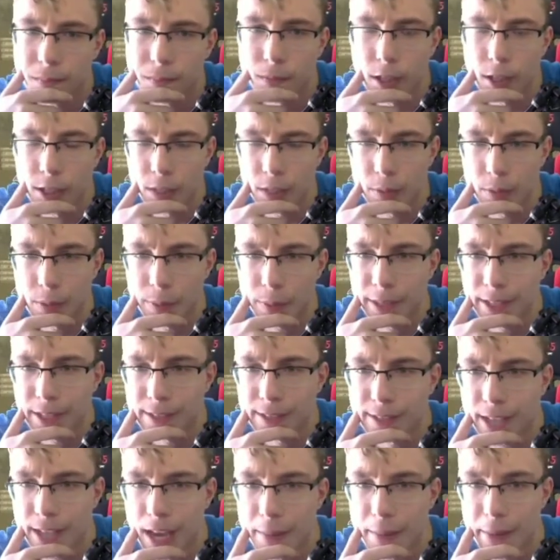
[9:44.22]
Oh yeah, we win
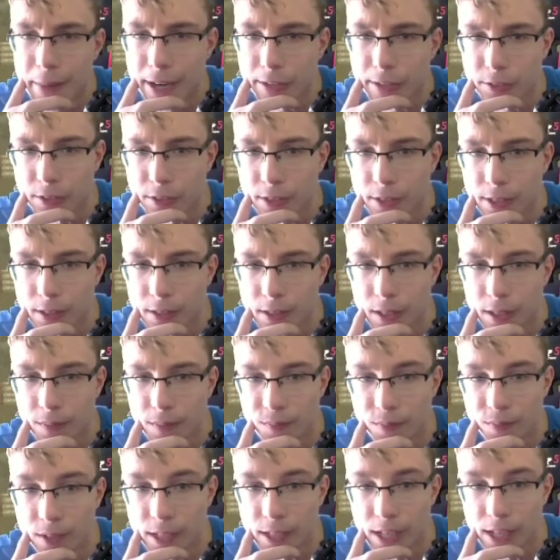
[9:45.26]
this game actually.
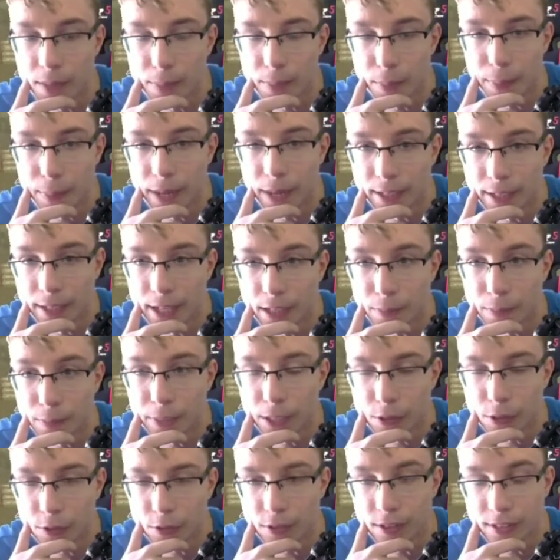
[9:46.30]
I'm very happy about that,
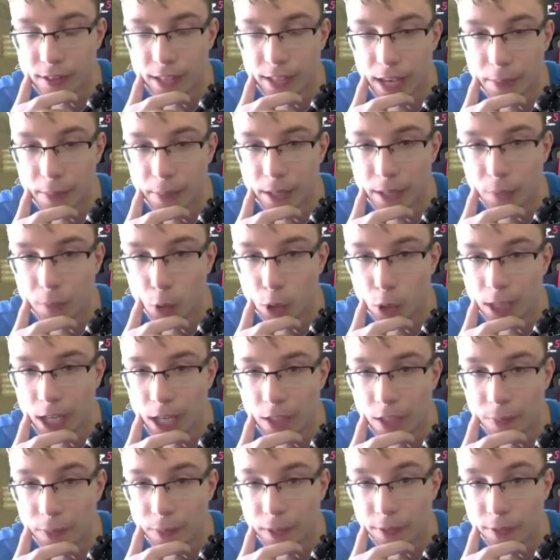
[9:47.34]
because this game plan worked
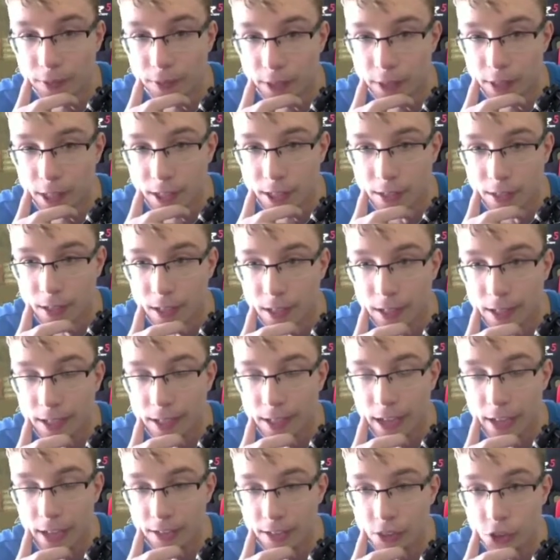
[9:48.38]
out perfectly,
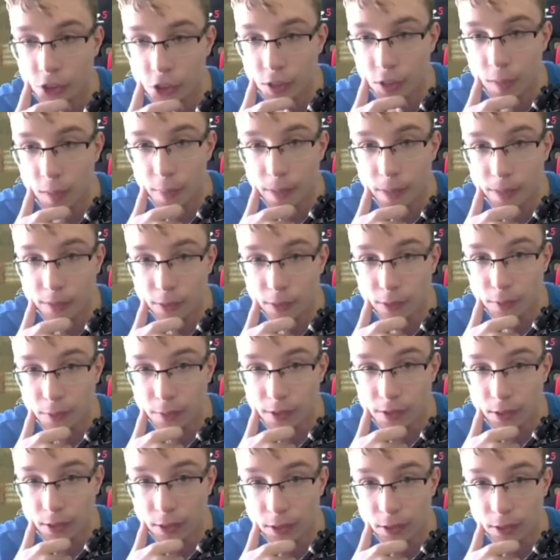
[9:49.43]
as it should have been from the
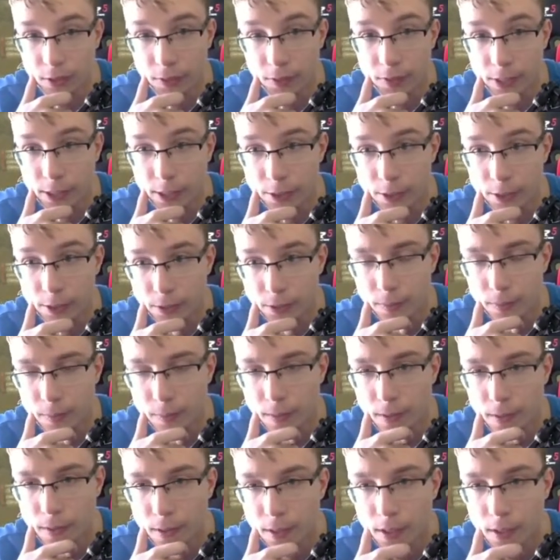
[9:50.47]
start to finish.
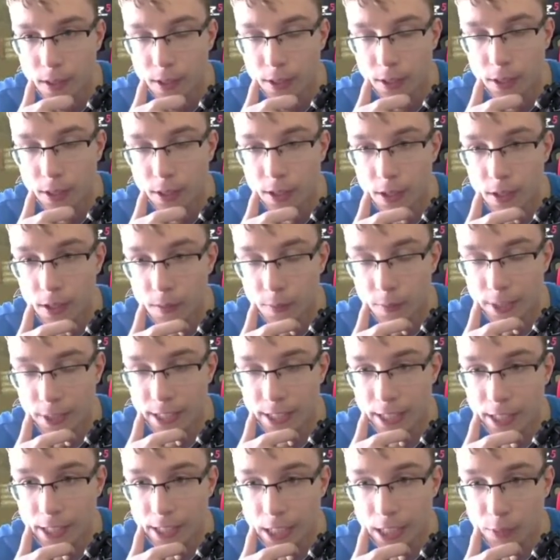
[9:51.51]
With the
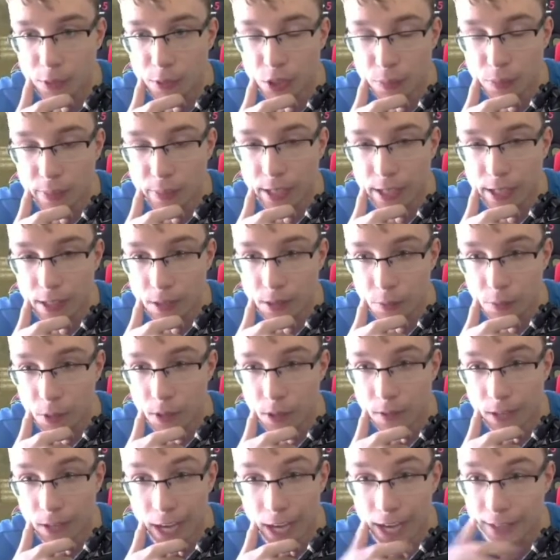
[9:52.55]
Healing Wish play as
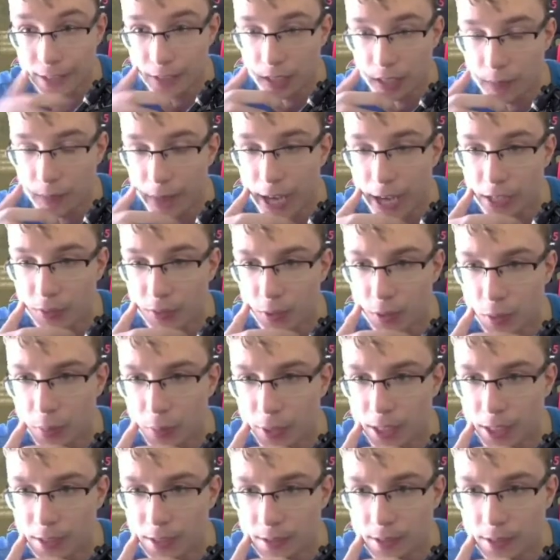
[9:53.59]
well, and some hacks from
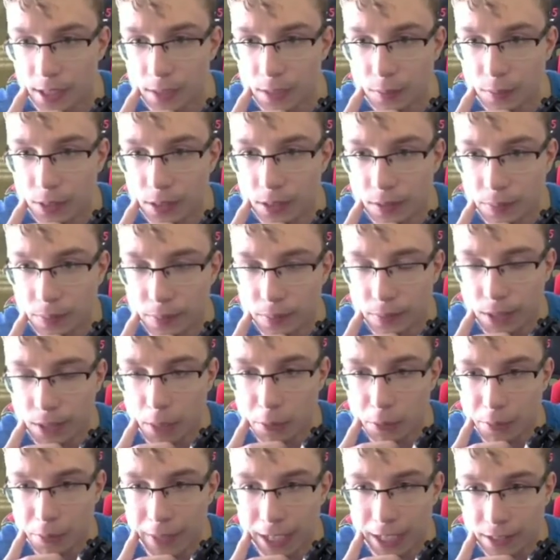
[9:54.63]
opponent's side with
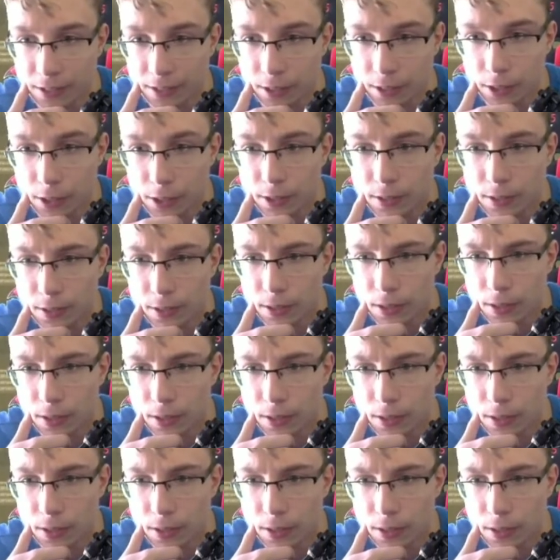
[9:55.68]
double max guard.